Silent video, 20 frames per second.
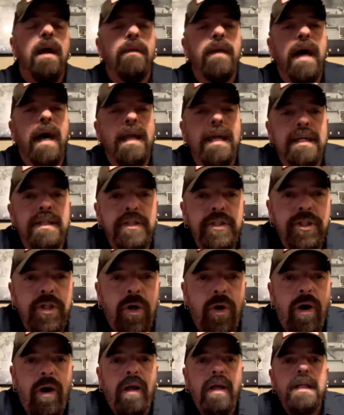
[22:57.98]
That is
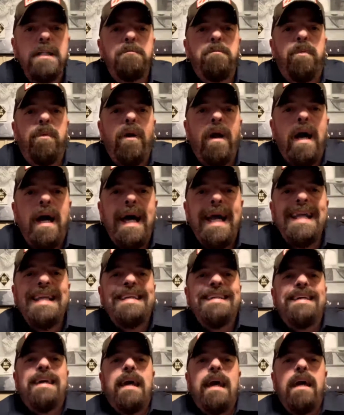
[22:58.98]
Charlie's
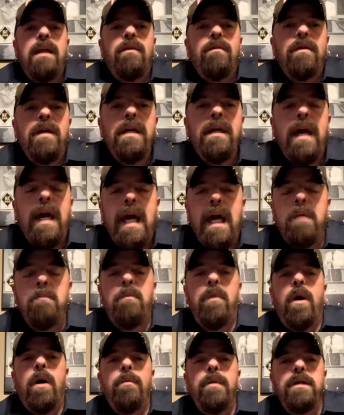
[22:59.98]
Pride Catering
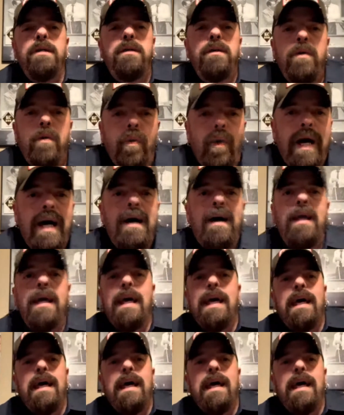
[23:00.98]
and Barbecue out of